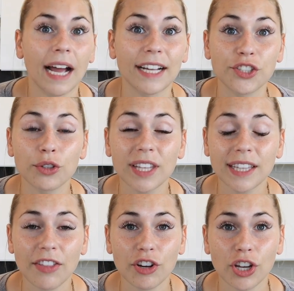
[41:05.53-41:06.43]
I do
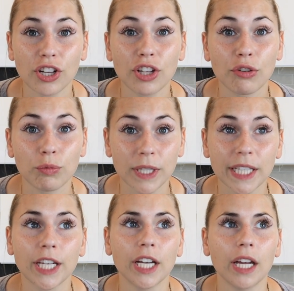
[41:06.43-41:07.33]
think that they're gonna look
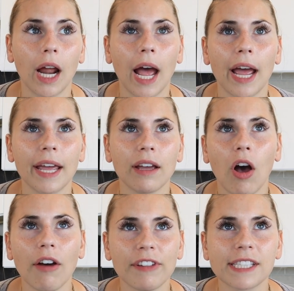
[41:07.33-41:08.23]
really good. I
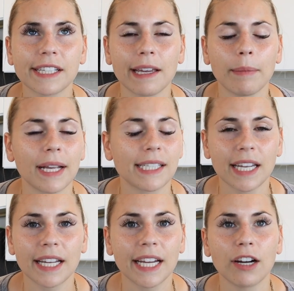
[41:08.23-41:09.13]
obviously am like
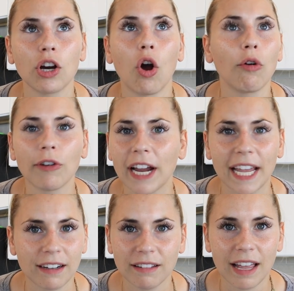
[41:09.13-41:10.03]
sitting here over
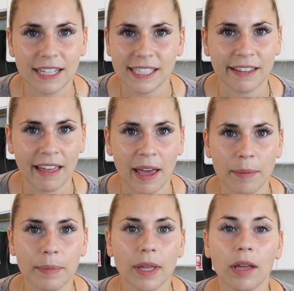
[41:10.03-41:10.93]
analyzing
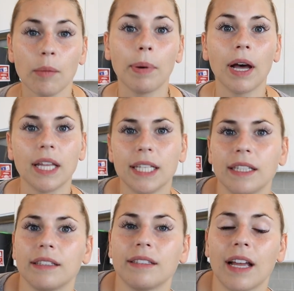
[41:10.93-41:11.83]
them, but
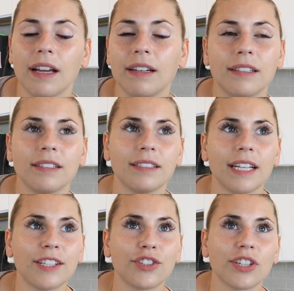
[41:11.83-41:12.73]

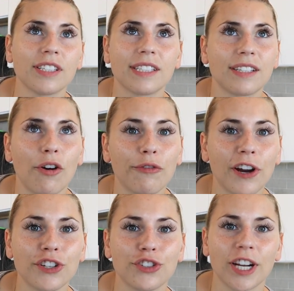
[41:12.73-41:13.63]
it's just so
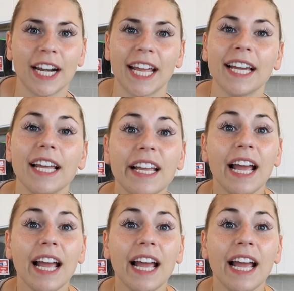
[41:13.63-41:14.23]
frustrating.